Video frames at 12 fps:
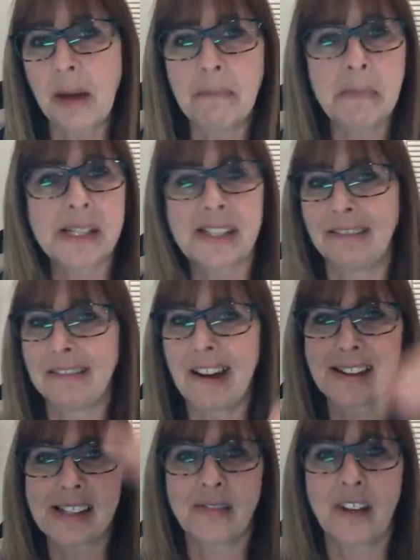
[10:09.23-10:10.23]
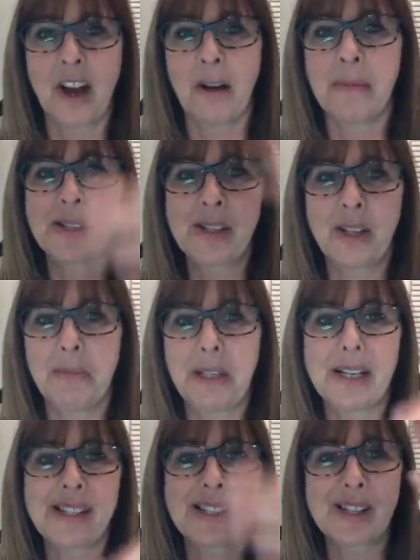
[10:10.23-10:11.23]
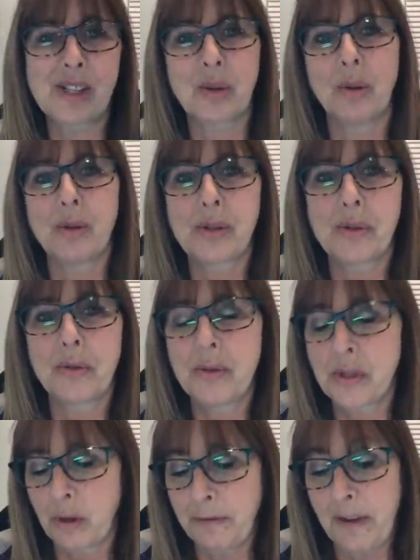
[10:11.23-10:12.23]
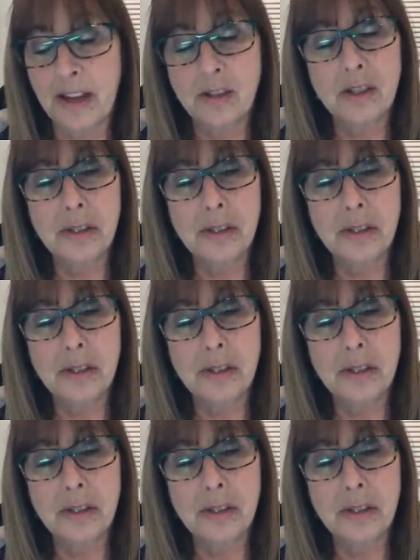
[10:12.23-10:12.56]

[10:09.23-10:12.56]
I'm missing lots of comments here because it scrolls through so fast.